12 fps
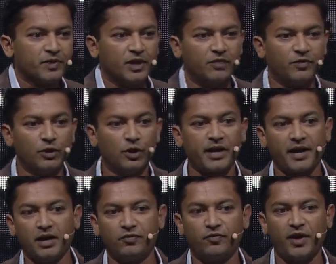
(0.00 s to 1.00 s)
If you look
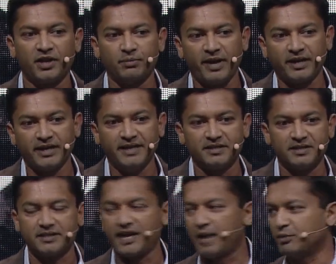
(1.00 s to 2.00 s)
at it, fundamentally, it's the
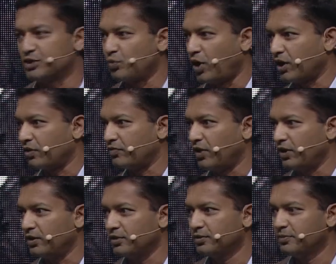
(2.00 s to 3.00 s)
same as
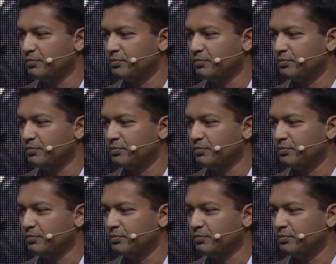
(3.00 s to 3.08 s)
waterfall,